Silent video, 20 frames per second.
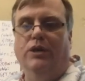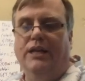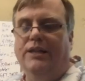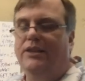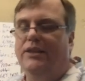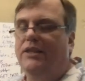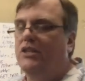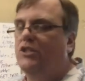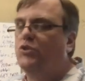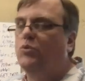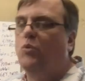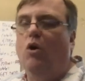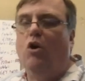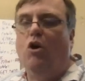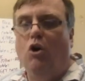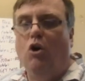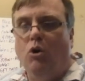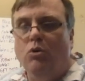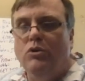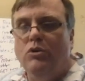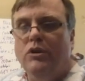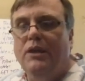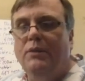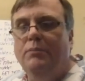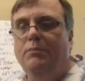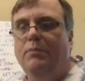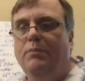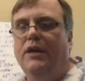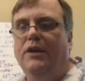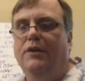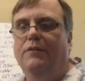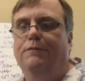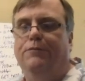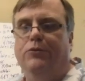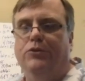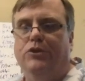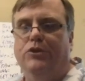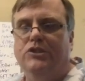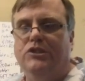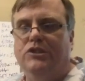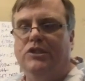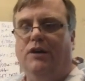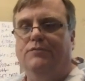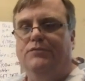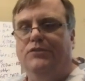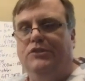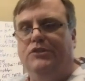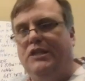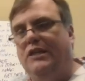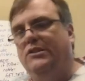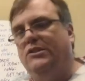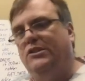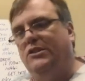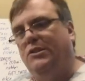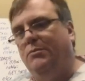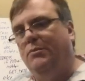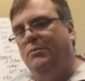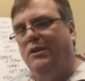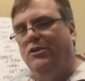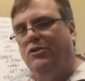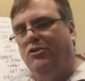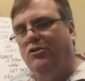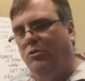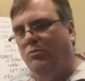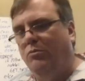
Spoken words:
This will only be for the stuff since the midterm.